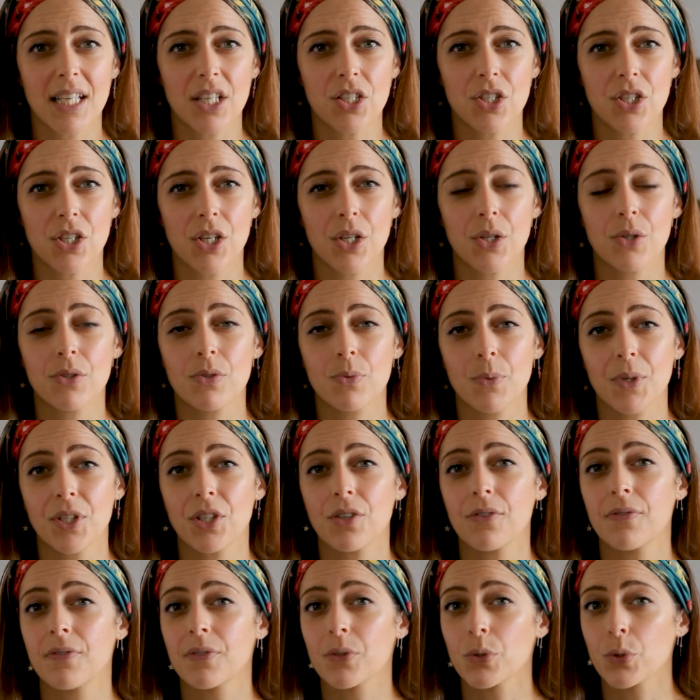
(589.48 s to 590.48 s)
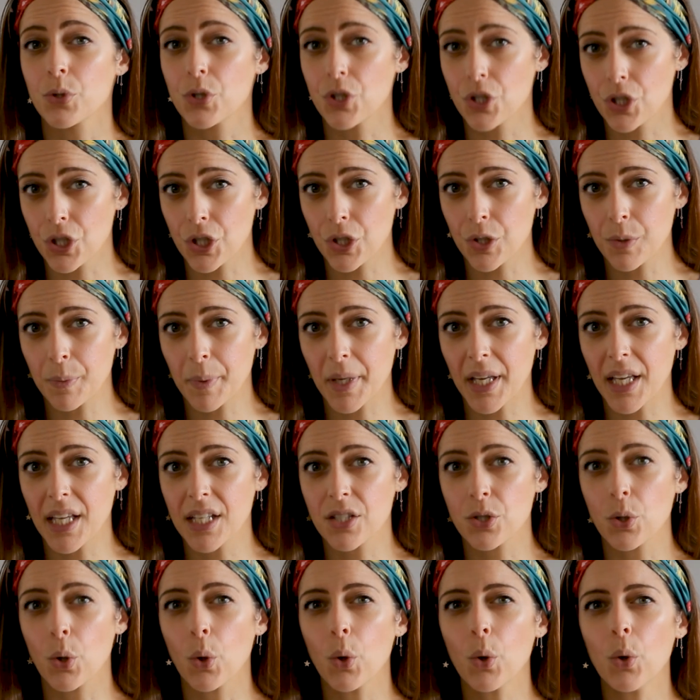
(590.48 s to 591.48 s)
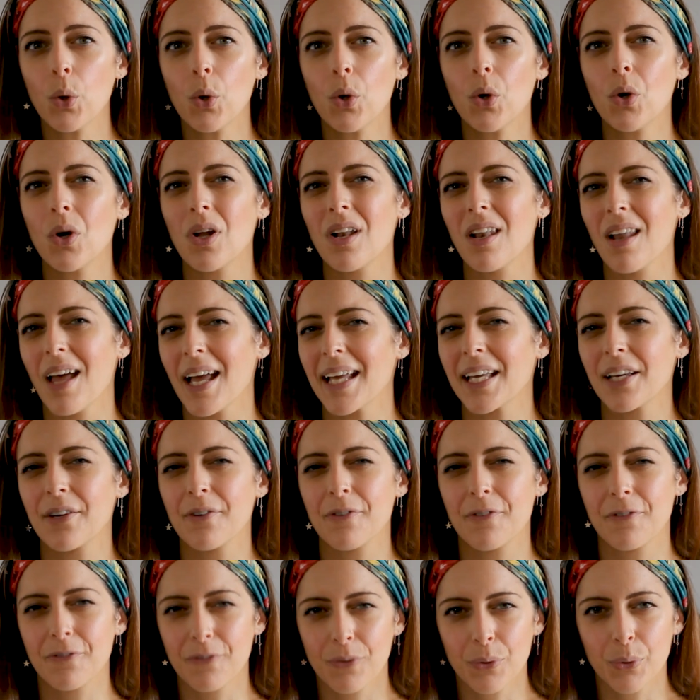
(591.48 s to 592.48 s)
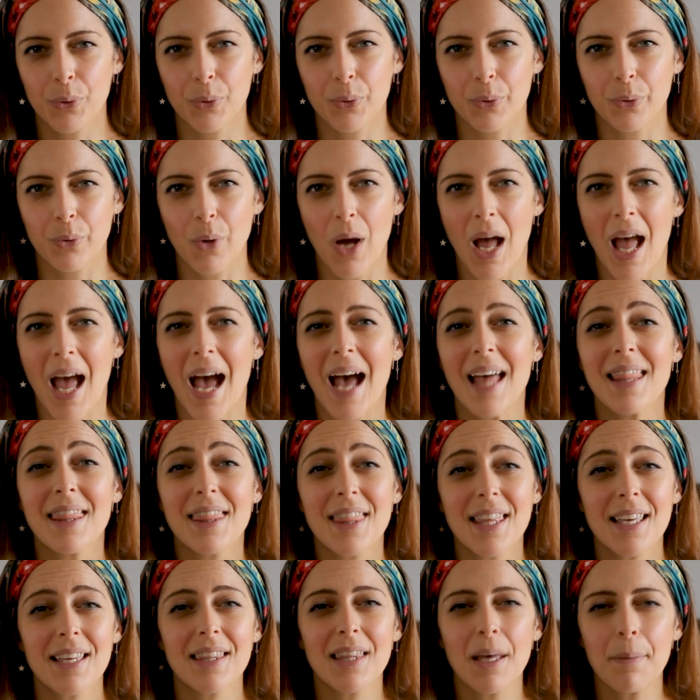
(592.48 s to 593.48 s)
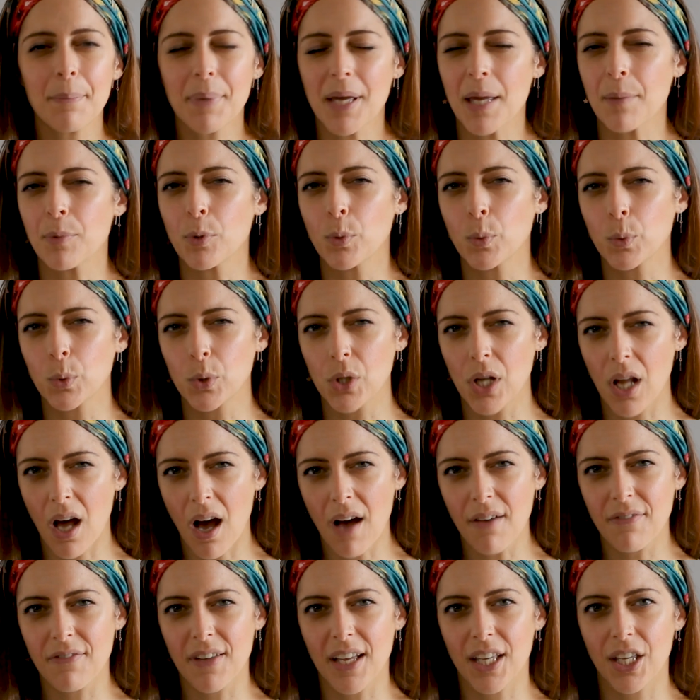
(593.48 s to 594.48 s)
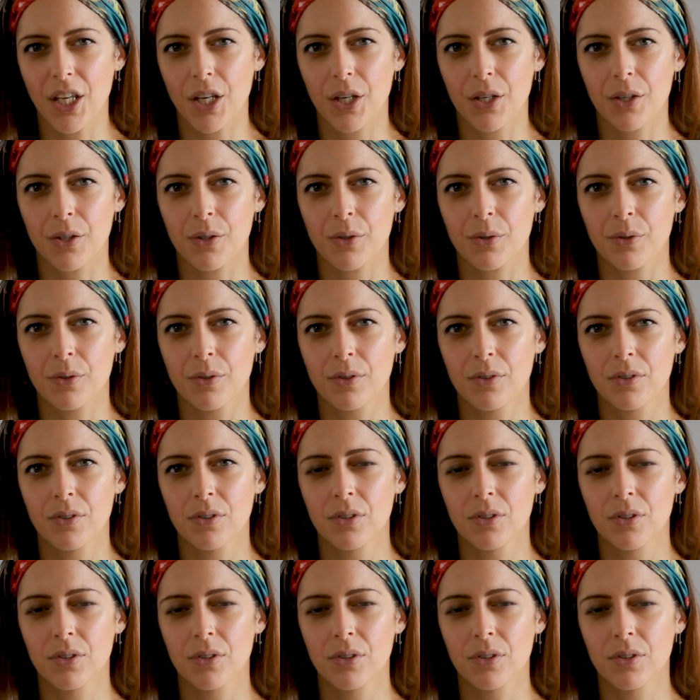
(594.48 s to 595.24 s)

is used when you feel stupid or like a fool and think that people will laugh at you.